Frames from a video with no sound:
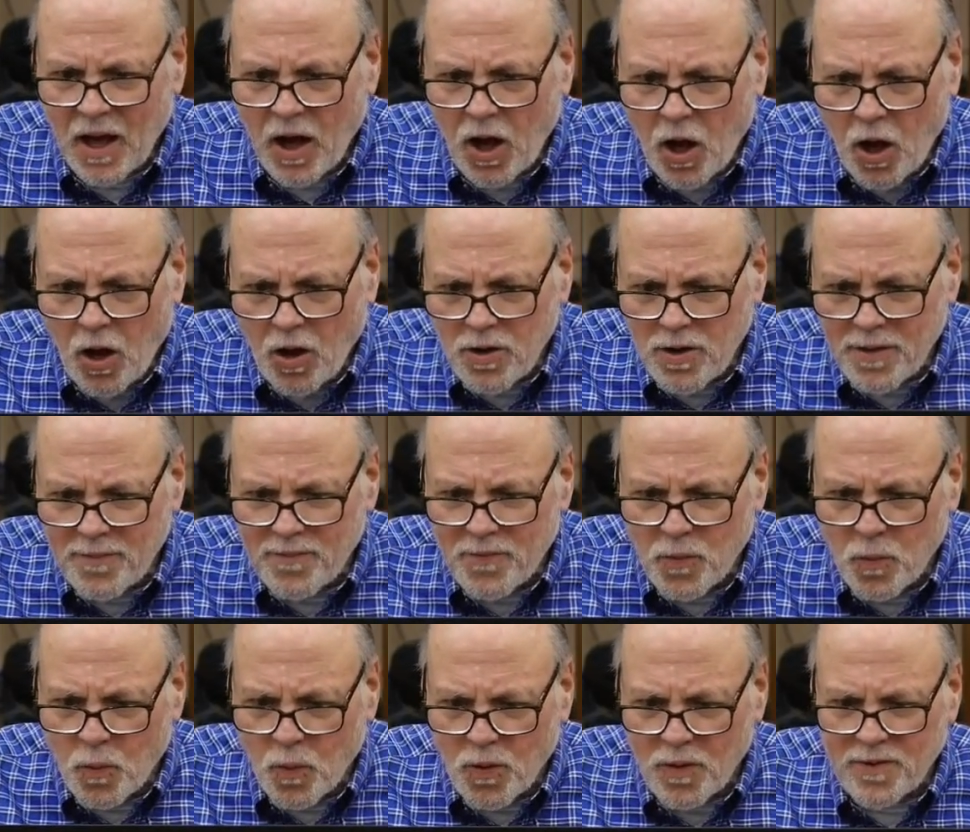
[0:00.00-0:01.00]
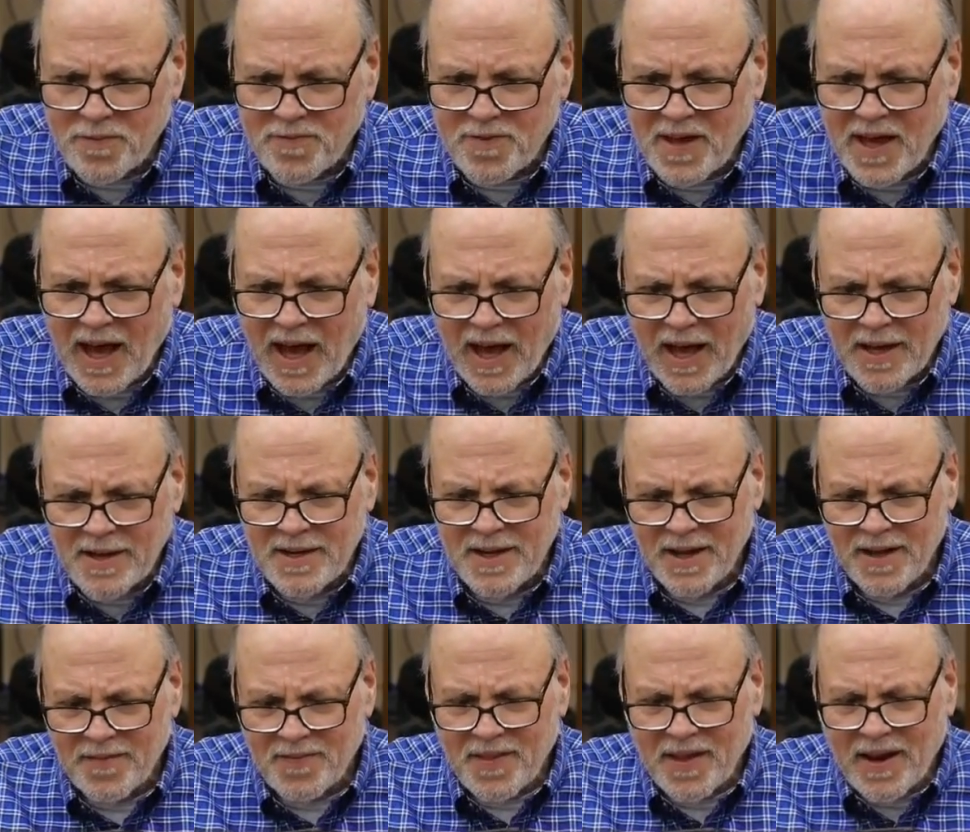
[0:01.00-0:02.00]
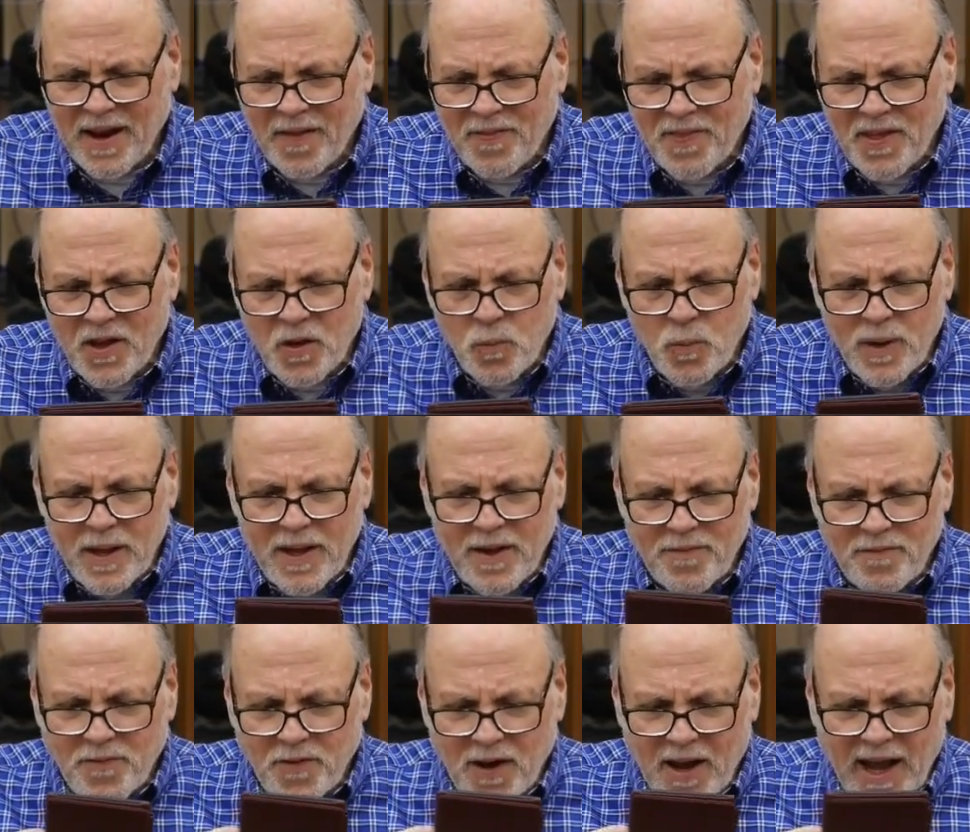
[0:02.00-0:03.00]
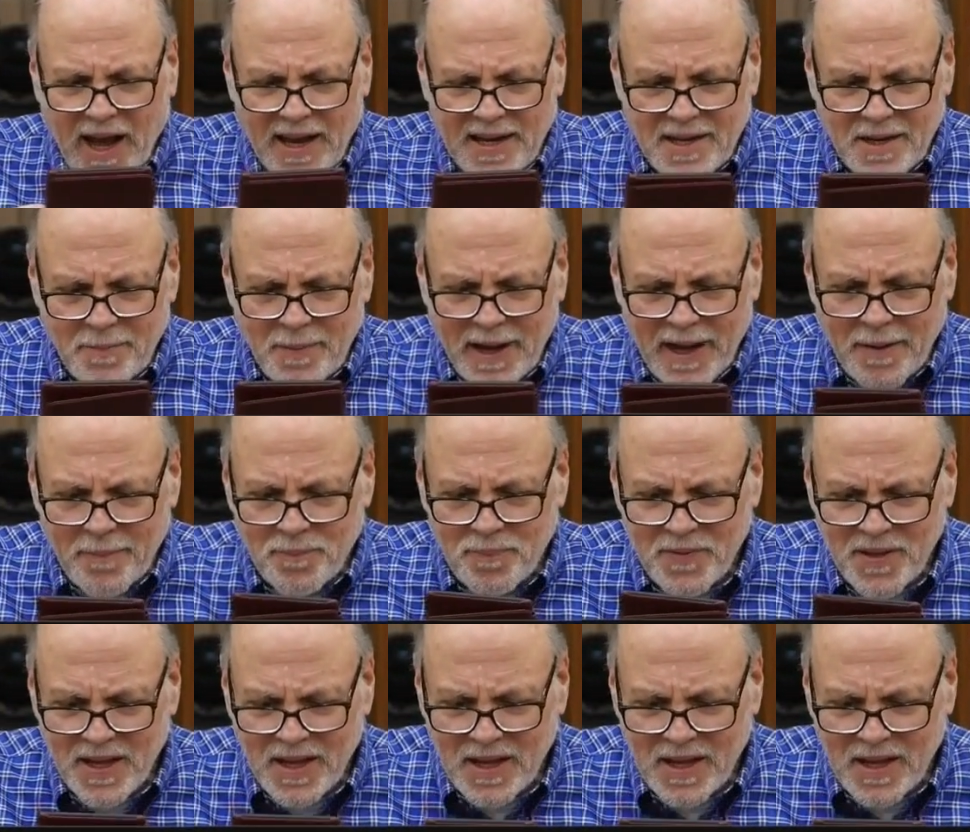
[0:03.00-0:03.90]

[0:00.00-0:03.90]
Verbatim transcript: uh, all of the Word of God that I think we have forgotten about.